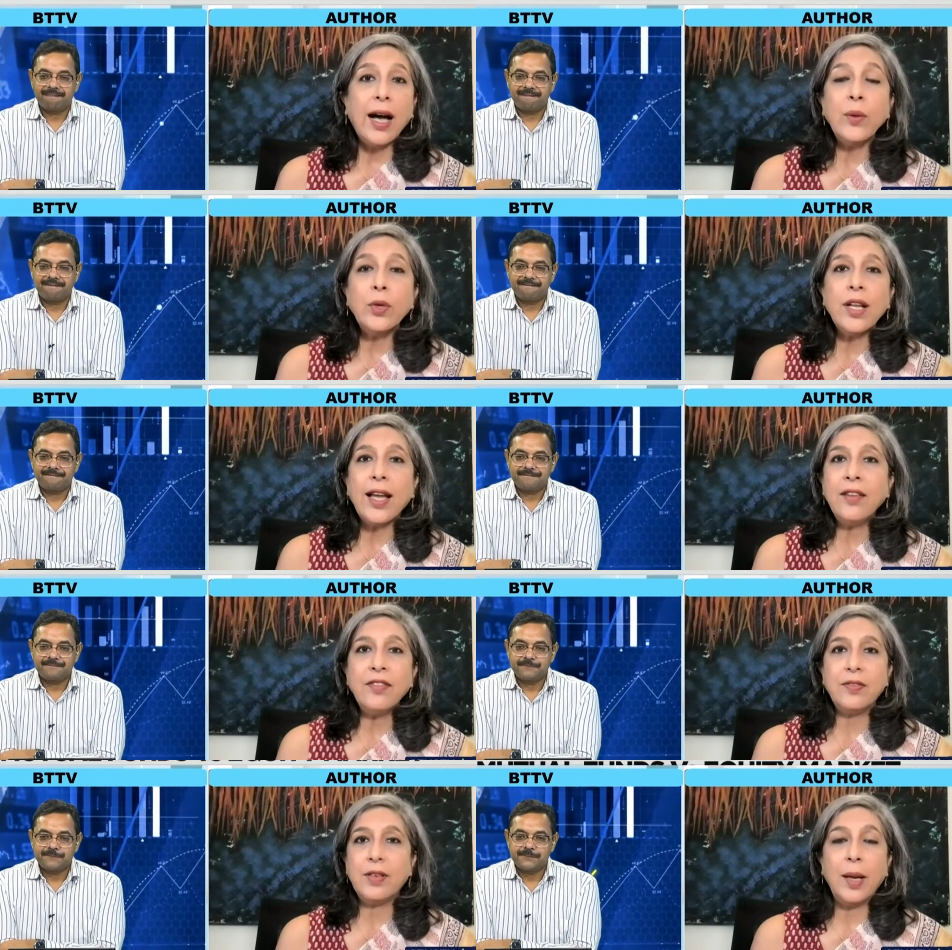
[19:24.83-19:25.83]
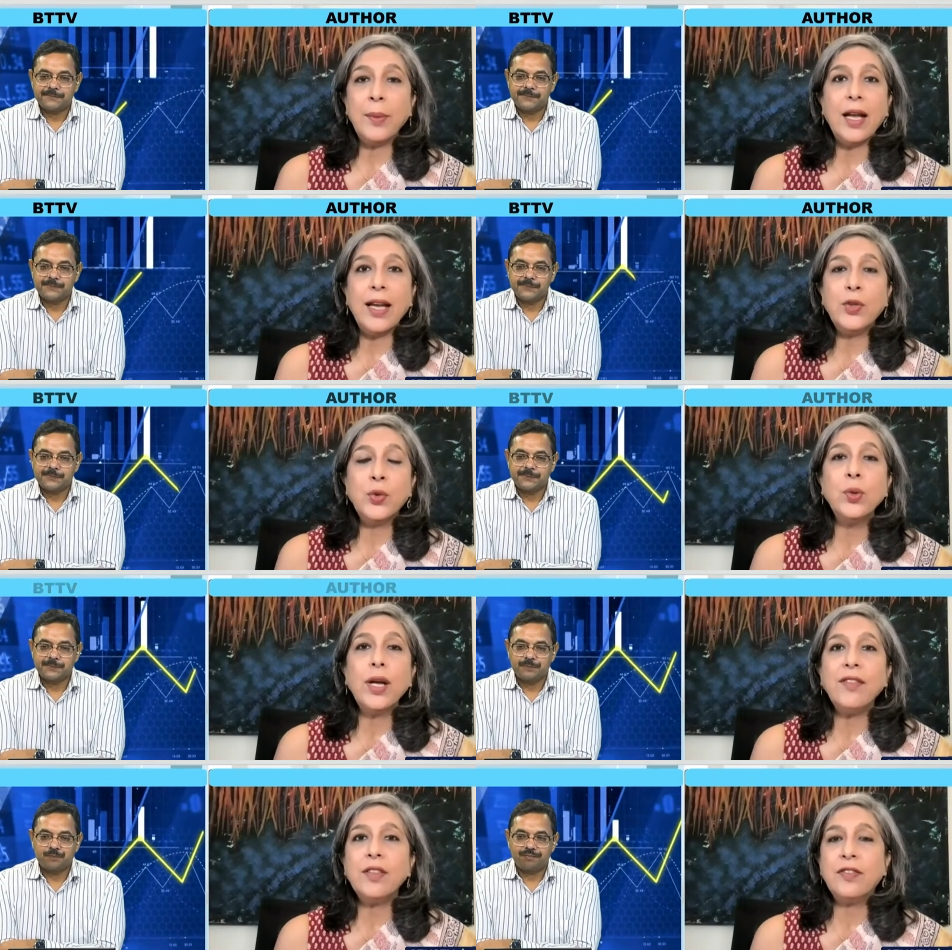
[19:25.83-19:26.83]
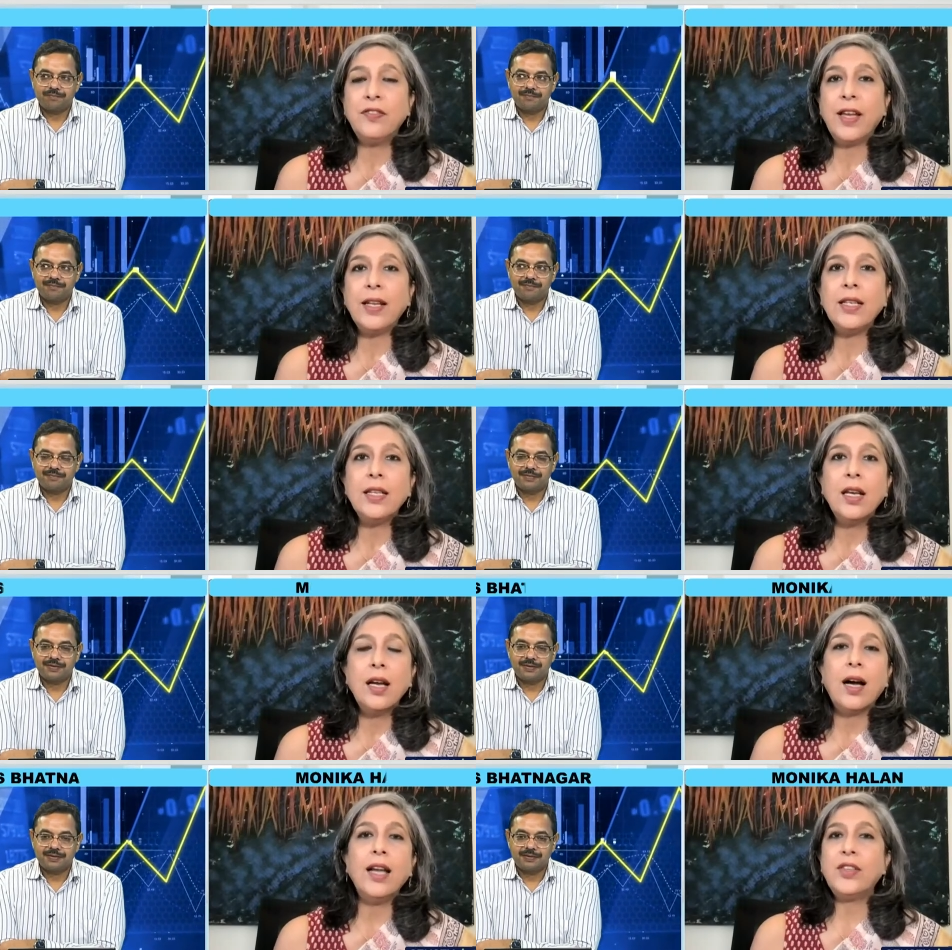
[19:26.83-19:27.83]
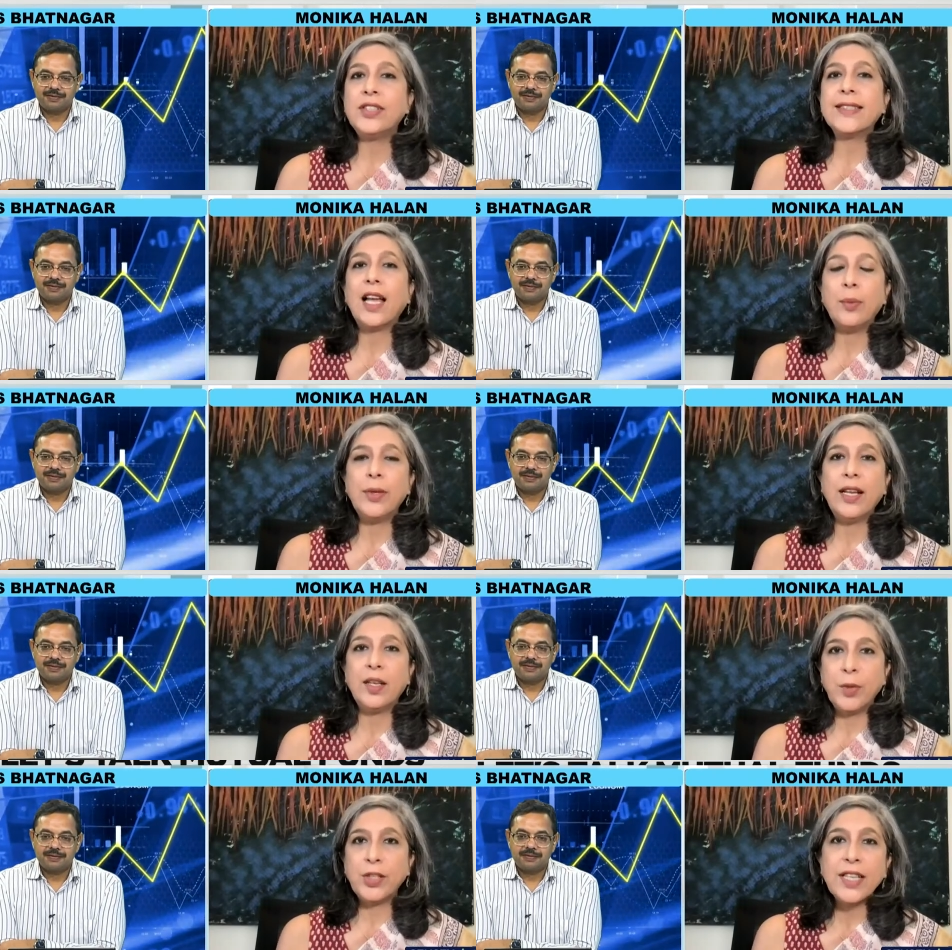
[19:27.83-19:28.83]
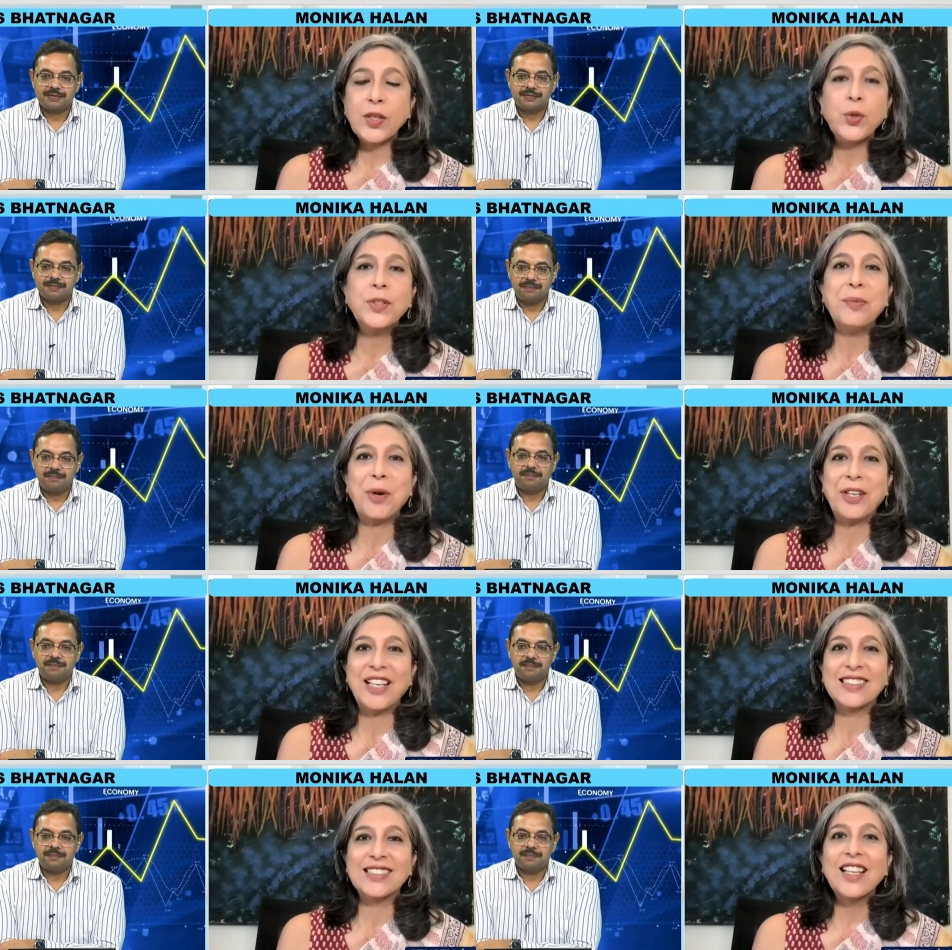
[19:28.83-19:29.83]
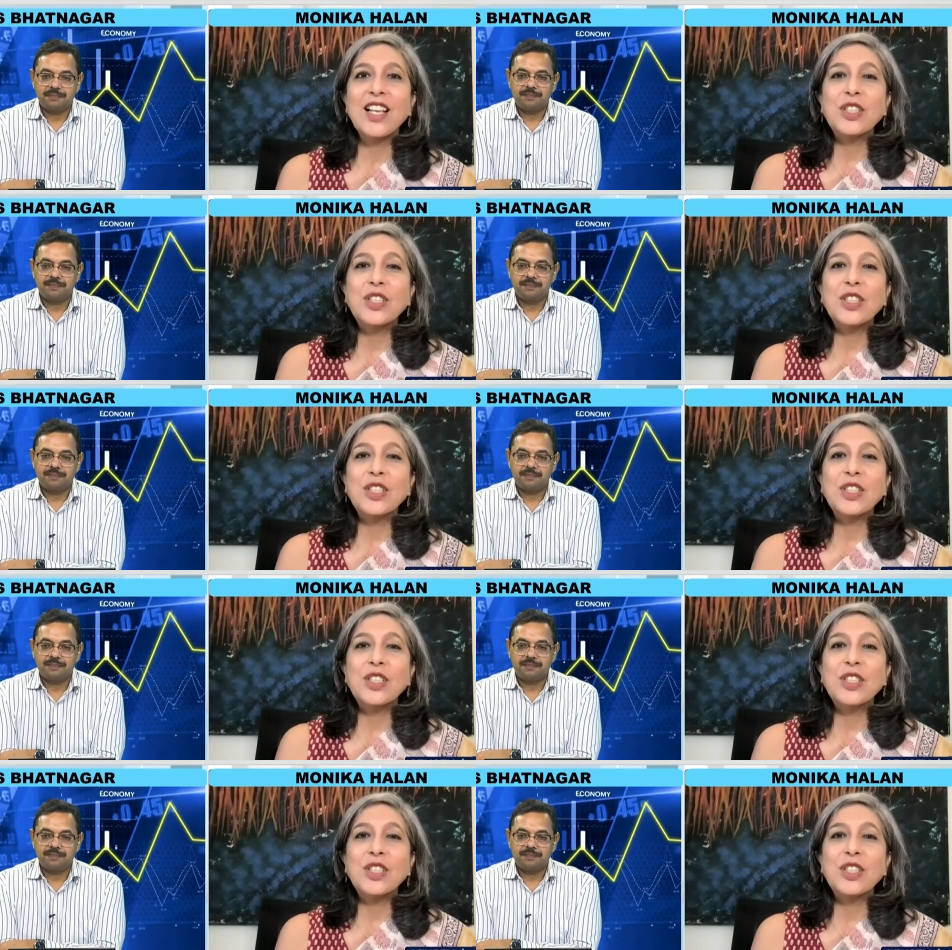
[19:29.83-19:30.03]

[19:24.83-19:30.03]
Speaker 1: I would have, I mean, I do have a fairly high risk appetite because I know the products.